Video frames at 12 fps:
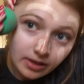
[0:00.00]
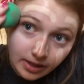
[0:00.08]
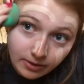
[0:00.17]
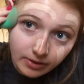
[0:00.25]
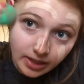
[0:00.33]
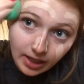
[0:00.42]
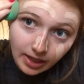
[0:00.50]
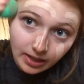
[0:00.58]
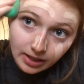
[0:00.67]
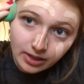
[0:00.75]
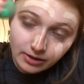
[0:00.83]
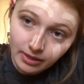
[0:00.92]
Like, we
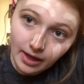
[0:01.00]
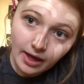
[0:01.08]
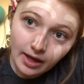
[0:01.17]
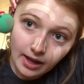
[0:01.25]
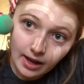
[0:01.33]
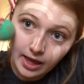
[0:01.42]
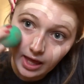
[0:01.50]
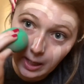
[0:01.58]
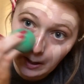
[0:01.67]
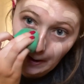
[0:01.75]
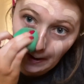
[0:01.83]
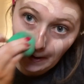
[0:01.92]
can do that.
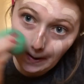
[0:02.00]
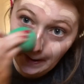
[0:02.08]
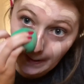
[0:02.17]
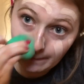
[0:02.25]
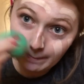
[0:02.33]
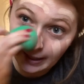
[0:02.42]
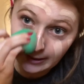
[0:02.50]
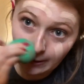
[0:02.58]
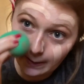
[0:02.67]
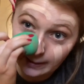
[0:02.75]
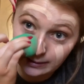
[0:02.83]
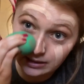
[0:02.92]
And my
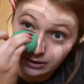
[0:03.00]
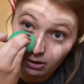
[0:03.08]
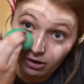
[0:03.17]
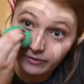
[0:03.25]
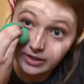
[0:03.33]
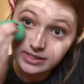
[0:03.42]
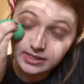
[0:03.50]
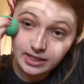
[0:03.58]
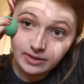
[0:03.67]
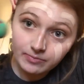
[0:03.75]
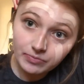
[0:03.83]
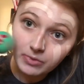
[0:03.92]
dog is here,
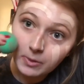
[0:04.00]
obviously.